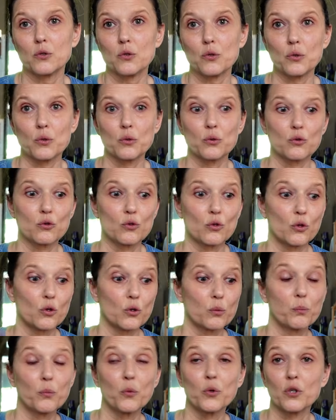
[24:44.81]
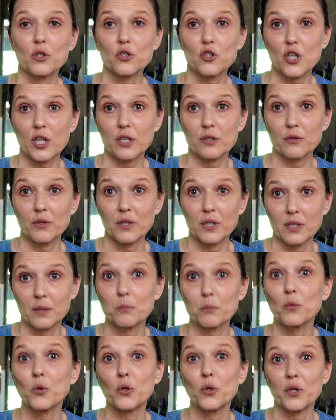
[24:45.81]
to talk more generally
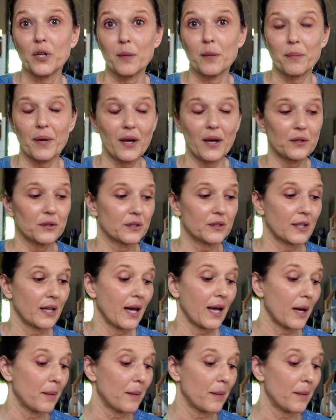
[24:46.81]
more about